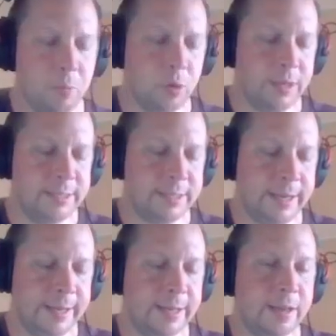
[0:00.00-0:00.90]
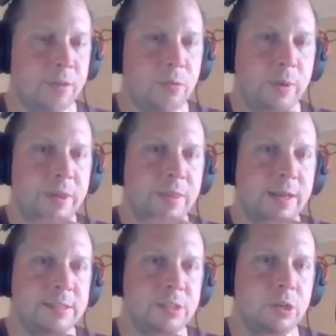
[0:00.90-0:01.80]
looking, this guy had like a
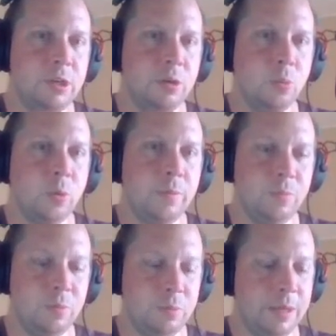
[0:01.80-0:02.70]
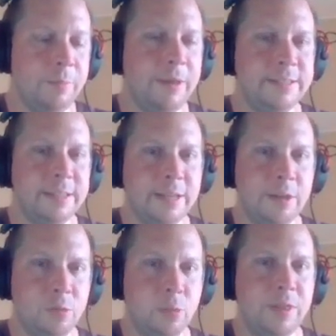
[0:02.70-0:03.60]
$3,000, I'm guessing like a
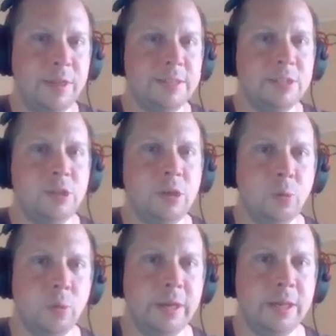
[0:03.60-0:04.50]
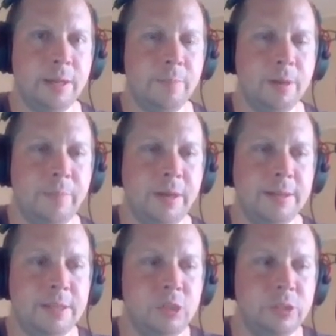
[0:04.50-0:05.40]
$3,000 ring. And I'm paying
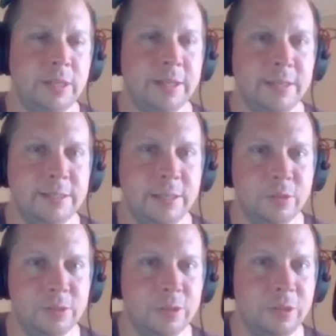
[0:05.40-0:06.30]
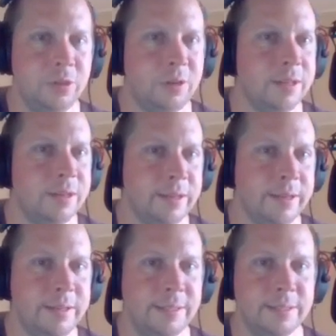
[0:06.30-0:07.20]
attention. He's like, listen, he goes, you're not
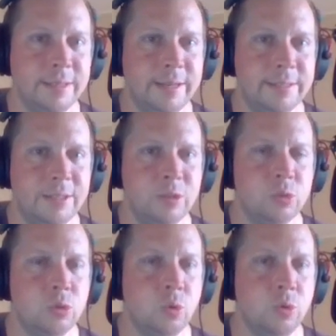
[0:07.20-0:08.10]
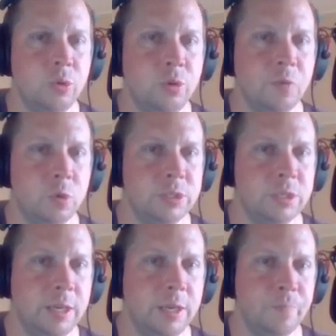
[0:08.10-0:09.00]
like these guys. He goes, go to
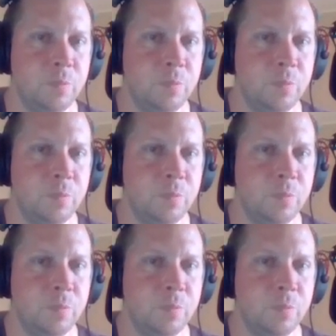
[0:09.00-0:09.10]
university,